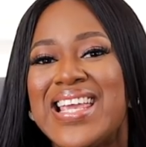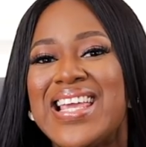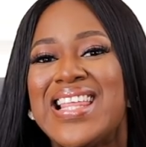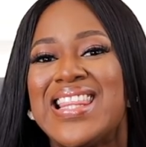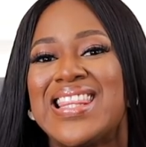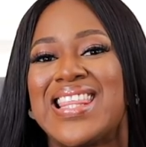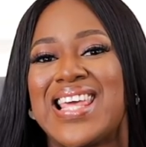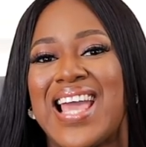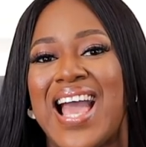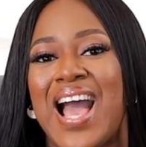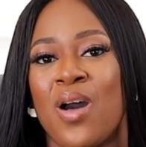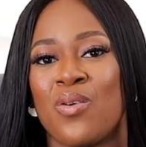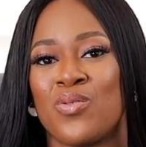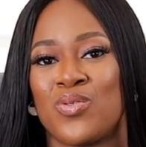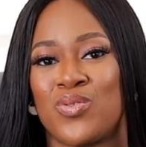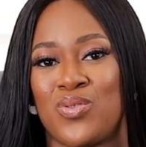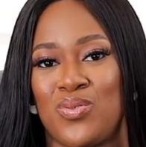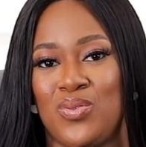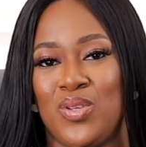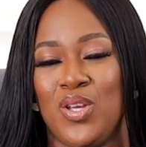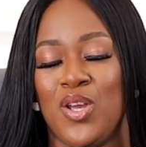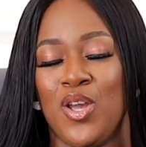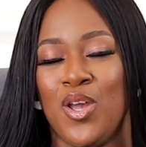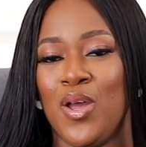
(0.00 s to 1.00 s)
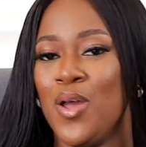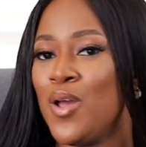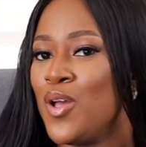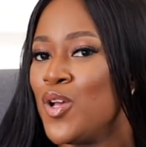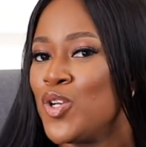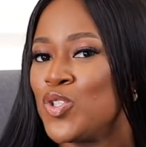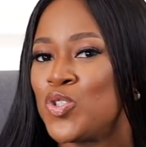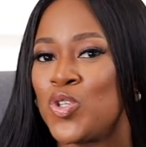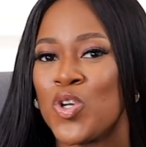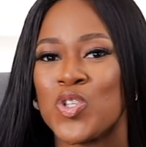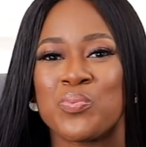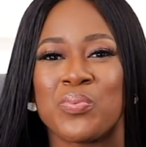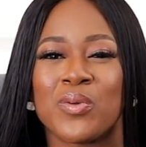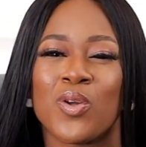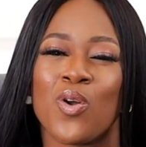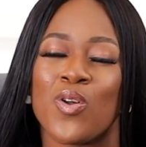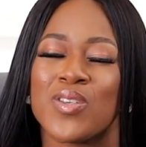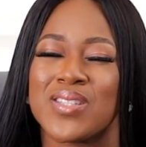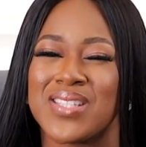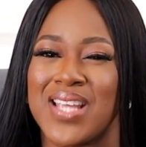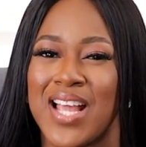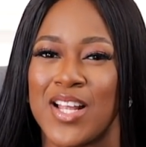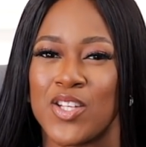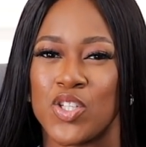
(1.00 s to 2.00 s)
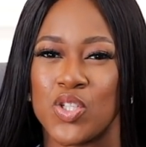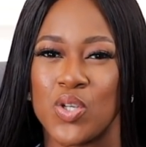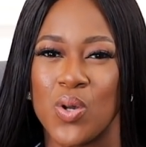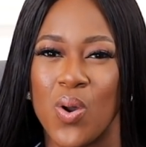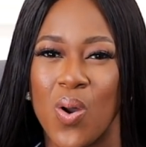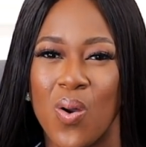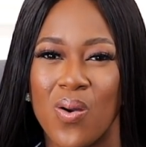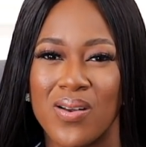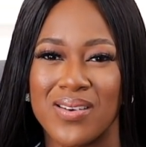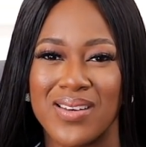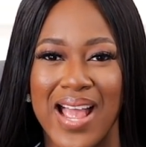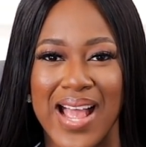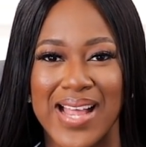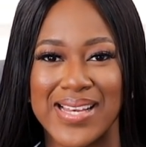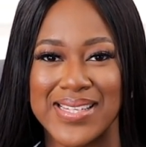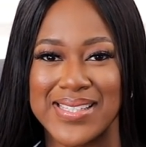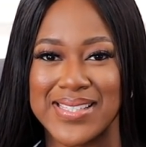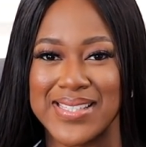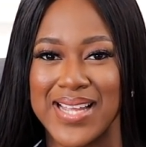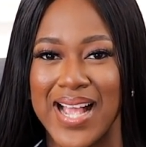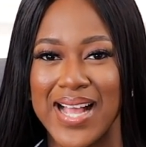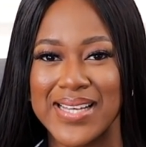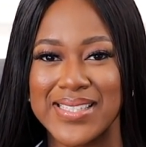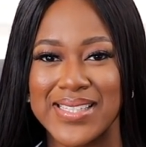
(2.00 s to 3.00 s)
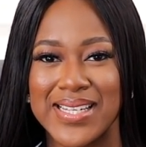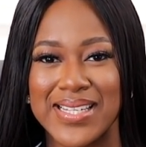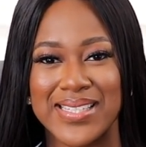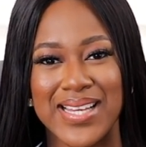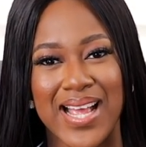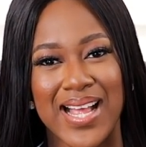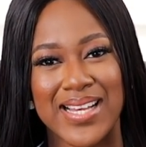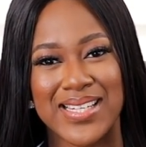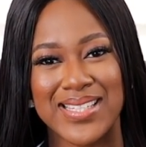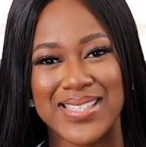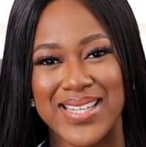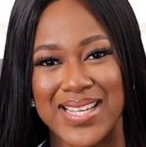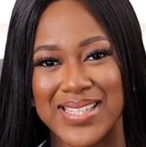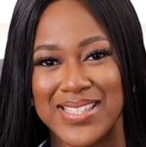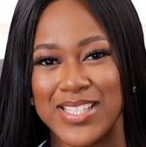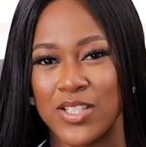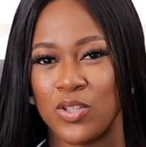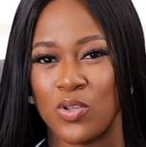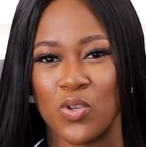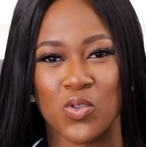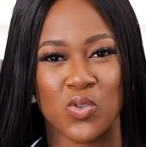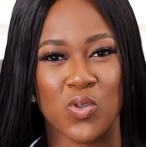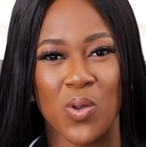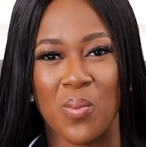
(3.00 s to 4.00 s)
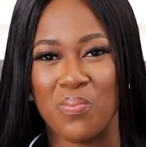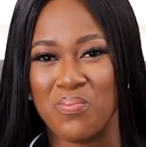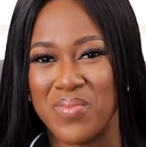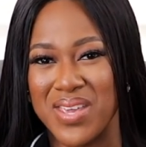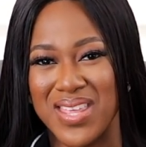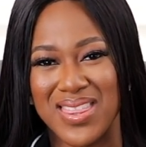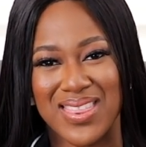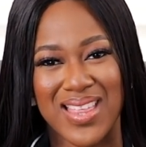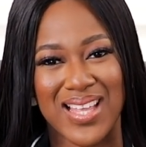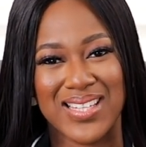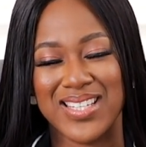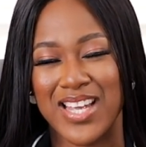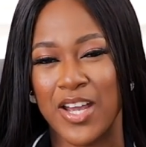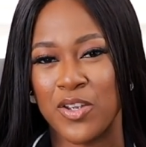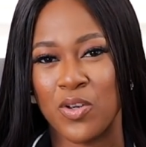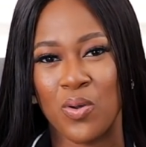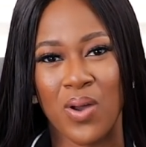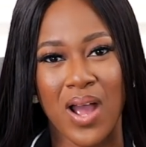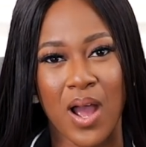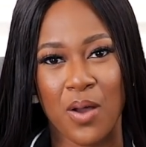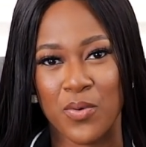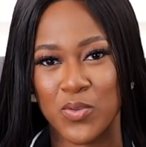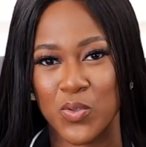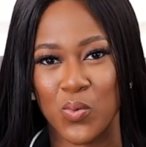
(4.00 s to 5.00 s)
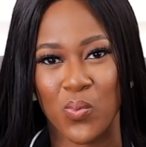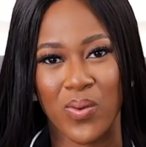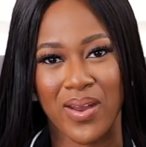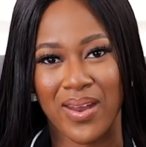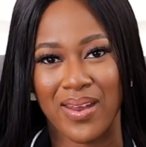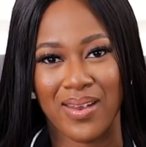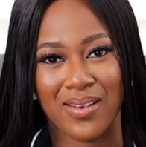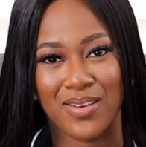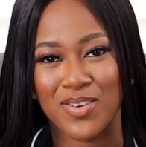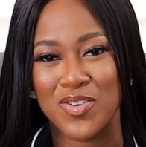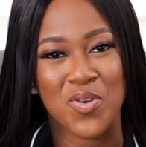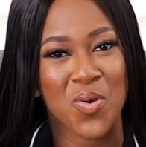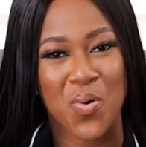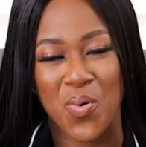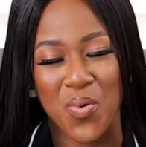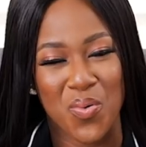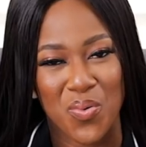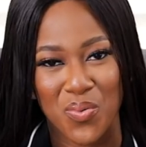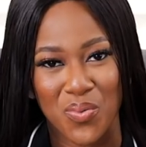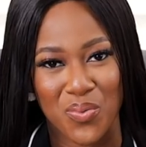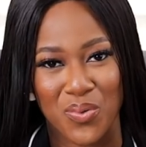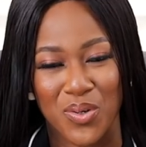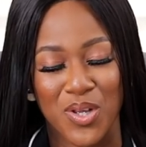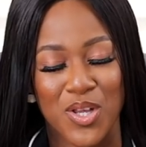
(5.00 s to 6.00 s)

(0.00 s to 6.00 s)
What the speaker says: in the house. Just because they are torn and tattered and dirty does not mean that they are your housewear. No.